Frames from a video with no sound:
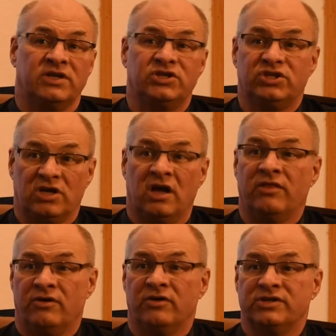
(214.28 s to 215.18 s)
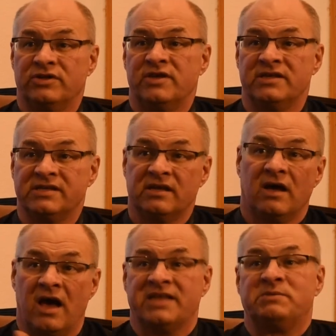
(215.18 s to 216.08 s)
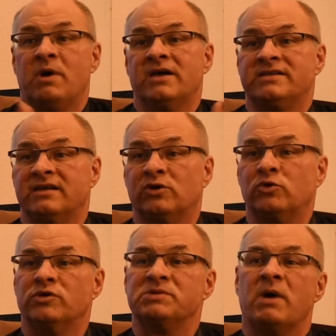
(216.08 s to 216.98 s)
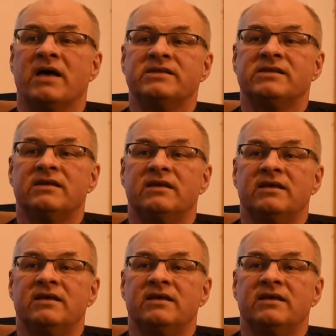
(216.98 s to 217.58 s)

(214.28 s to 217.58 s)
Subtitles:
each other, to these hot spots and cool spots.